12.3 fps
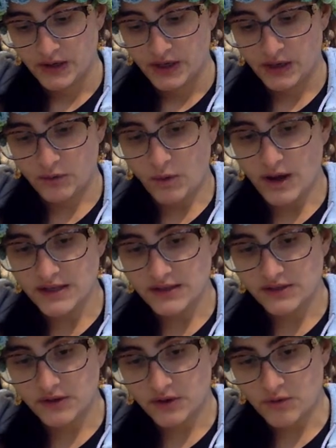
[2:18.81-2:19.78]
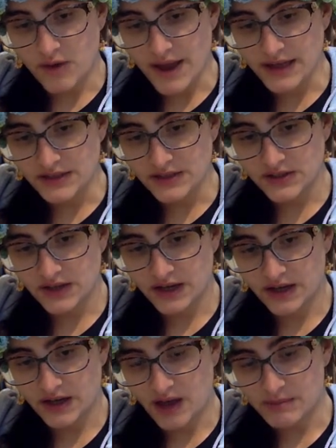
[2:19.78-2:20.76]
It was the greatest
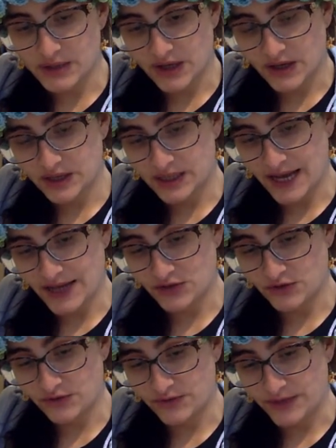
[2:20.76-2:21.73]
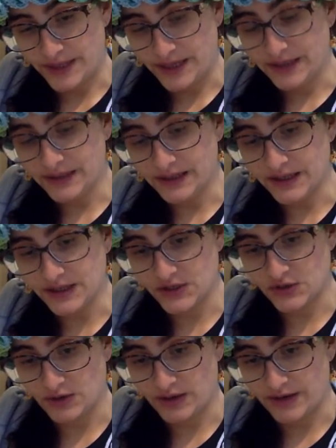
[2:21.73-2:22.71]
economic catastrophe in the
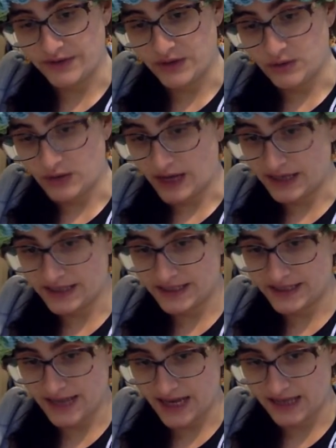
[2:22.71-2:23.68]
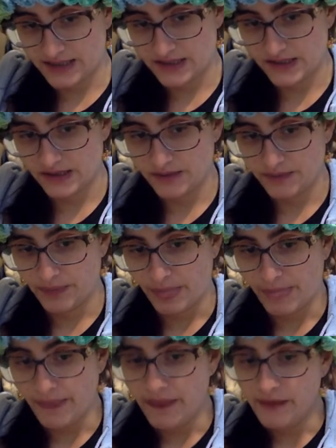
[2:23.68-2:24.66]
history of the United States.
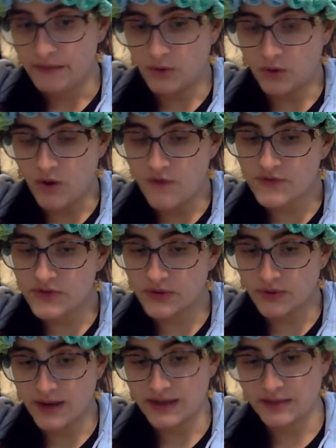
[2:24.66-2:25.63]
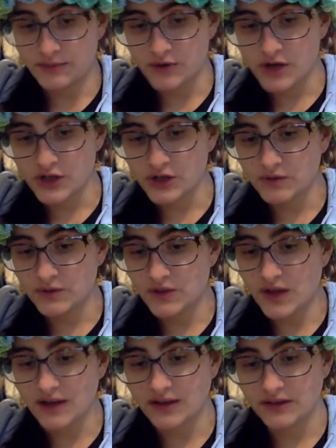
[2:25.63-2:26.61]
Moreover, the Great Depression was
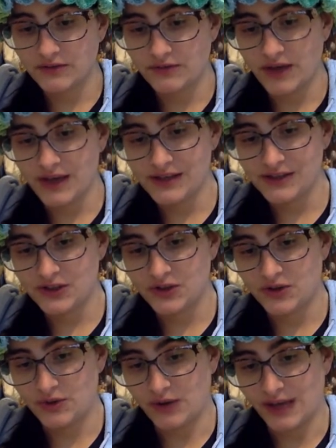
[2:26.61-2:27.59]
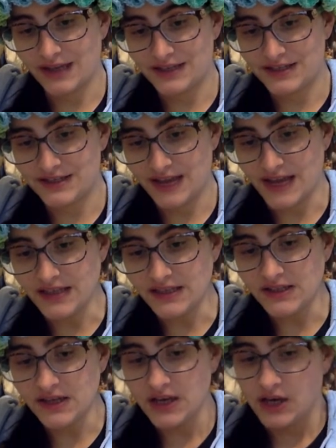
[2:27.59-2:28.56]
not confined to the United
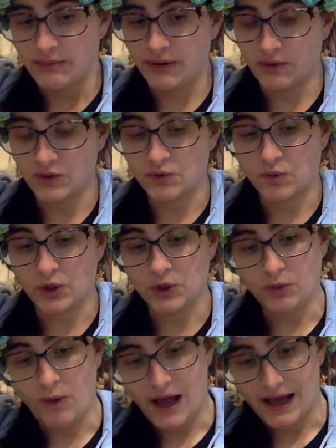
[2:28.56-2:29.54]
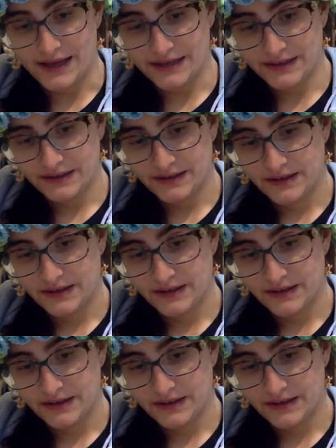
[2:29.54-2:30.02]
States, but was worldwide.